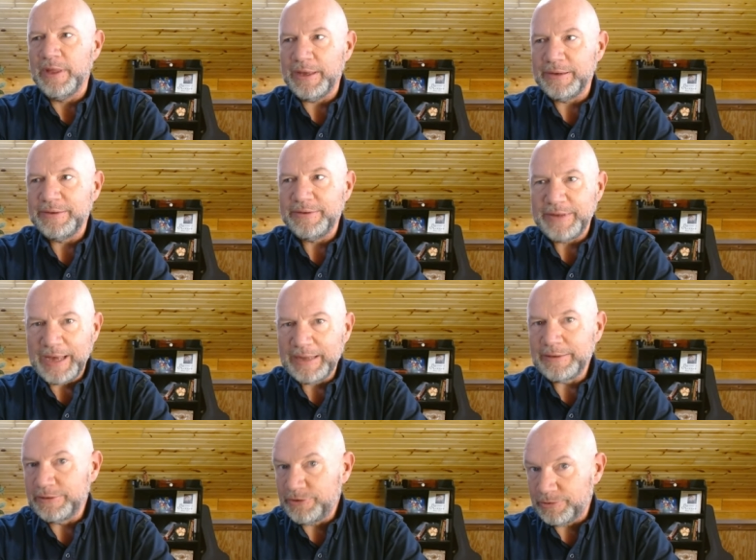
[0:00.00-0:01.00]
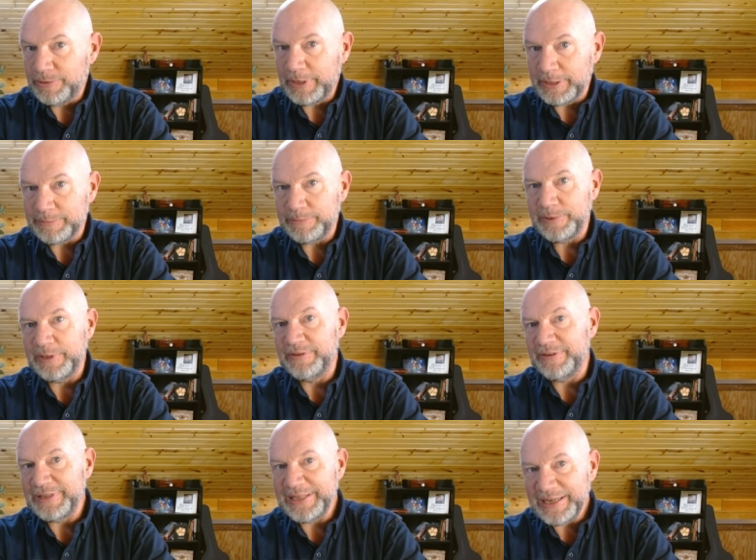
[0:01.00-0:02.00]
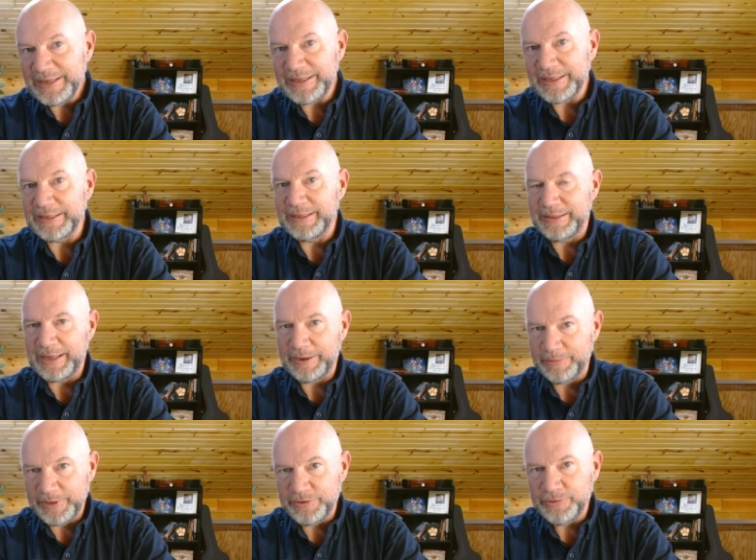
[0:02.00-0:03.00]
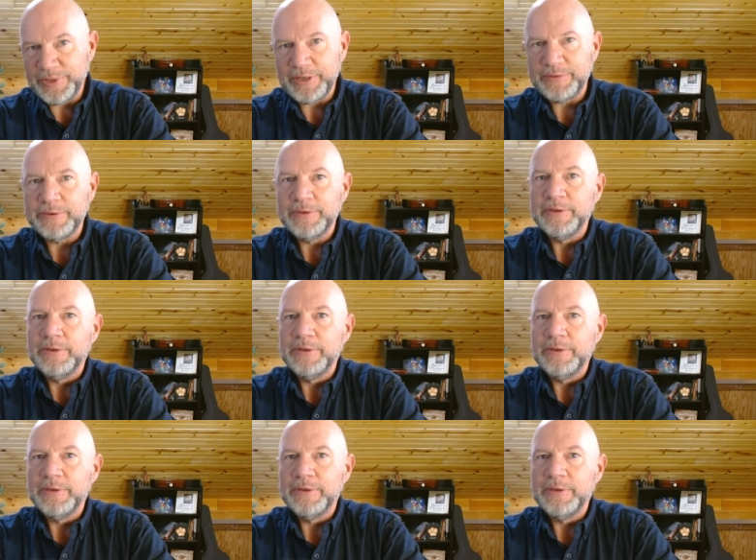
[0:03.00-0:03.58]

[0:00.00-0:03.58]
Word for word: And Donald Trump is leading that retreat.